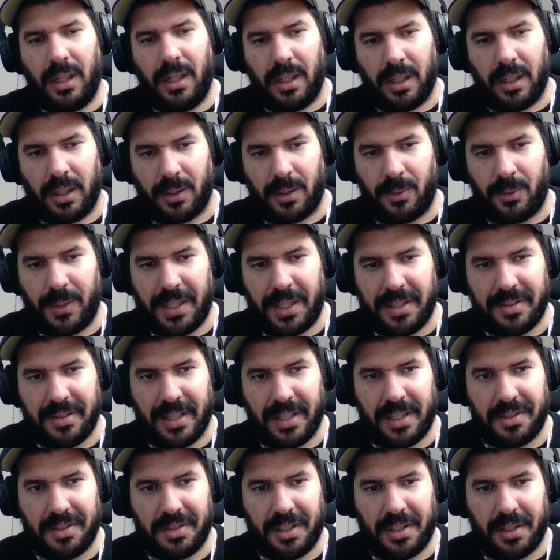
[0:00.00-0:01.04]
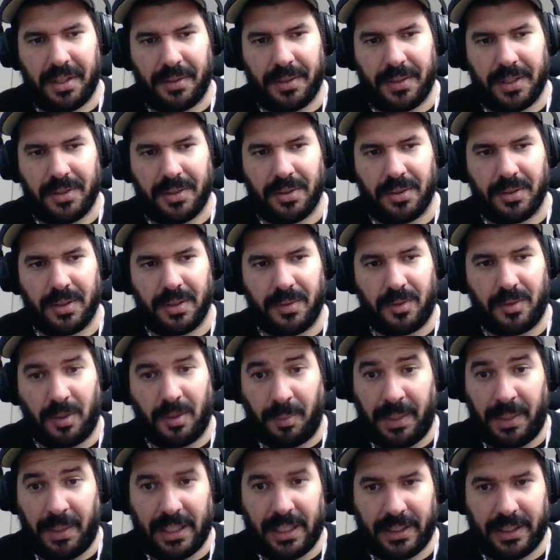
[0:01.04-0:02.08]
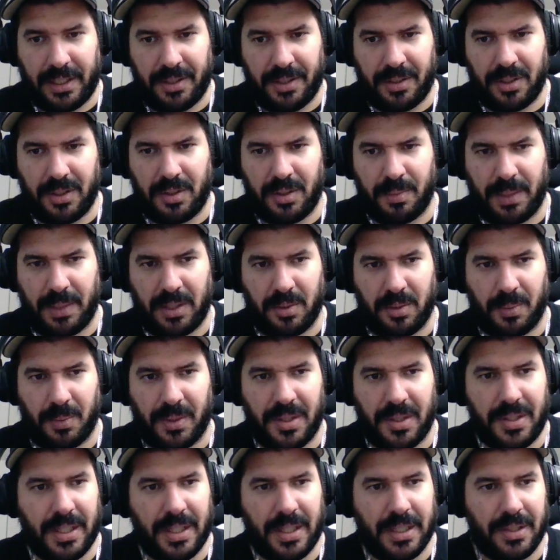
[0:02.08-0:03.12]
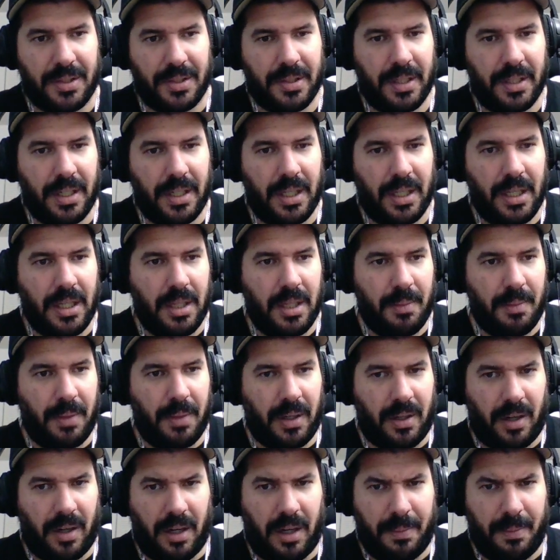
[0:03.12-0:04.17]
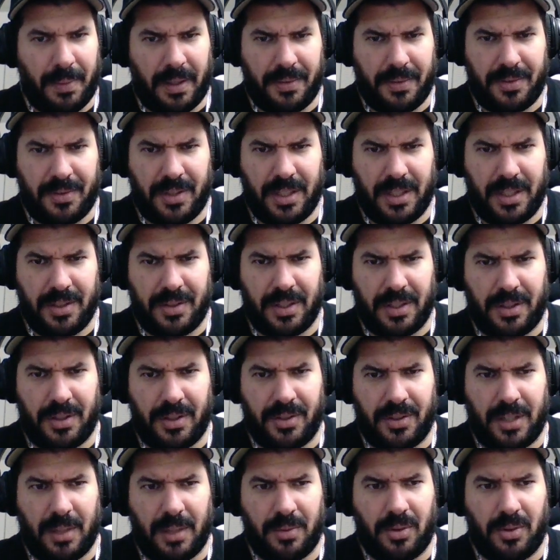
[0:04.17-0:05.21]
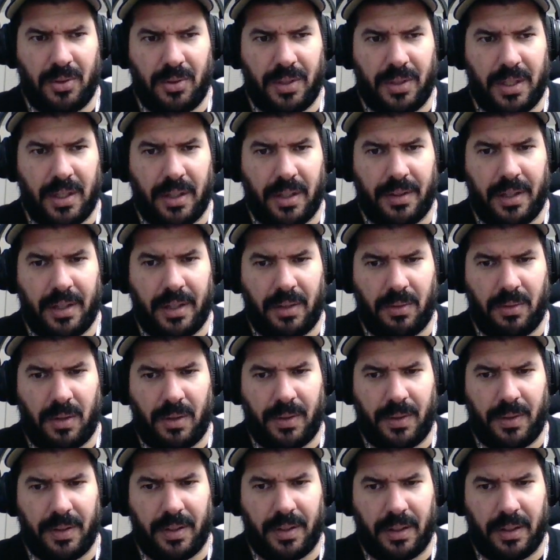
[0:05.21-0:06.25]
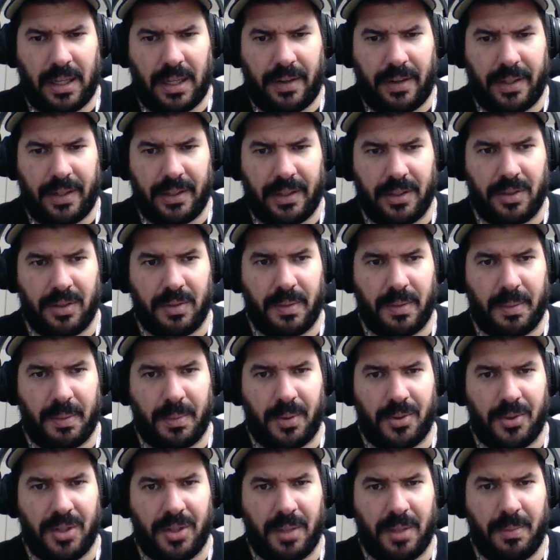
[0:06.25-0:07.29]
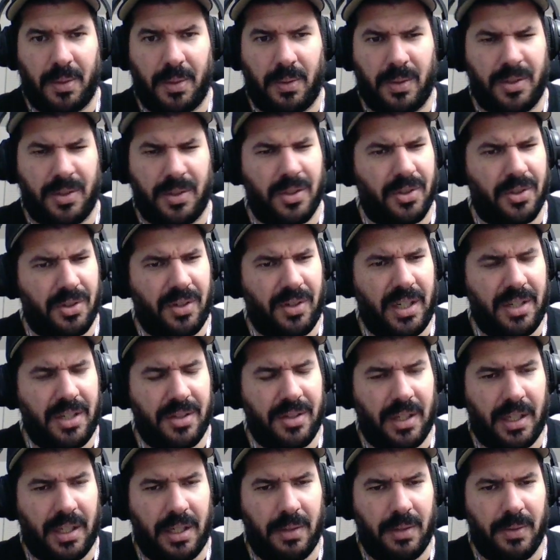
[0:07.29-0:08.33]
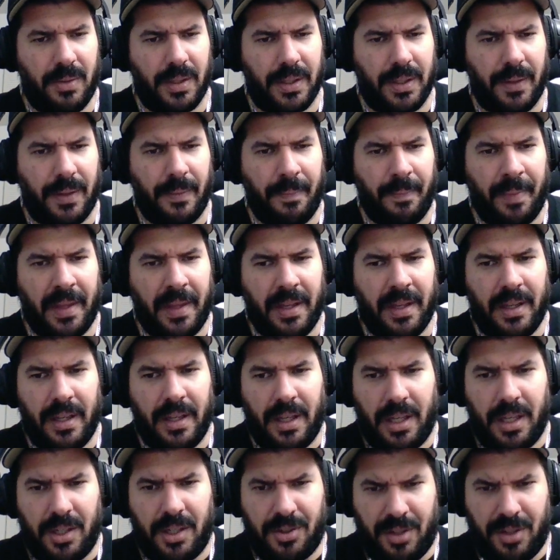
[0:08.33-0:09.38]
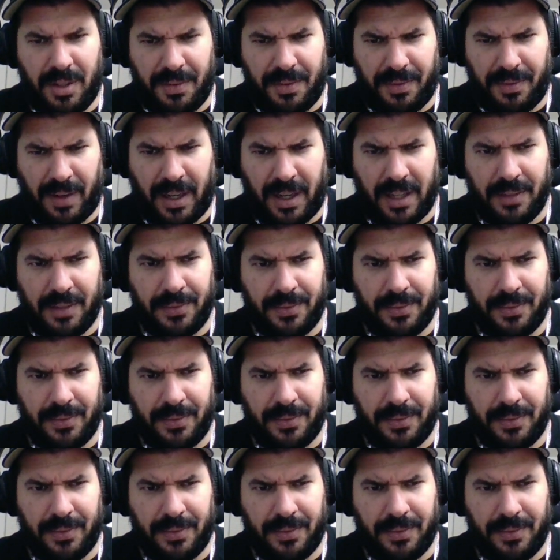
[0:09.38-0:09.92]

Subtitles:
queen takes c3. So to me, at least, this makes more sense. But Karpov says that there's absolutely nothing wrong with allowing this mumbo jumbo, which is strange that he would. g5,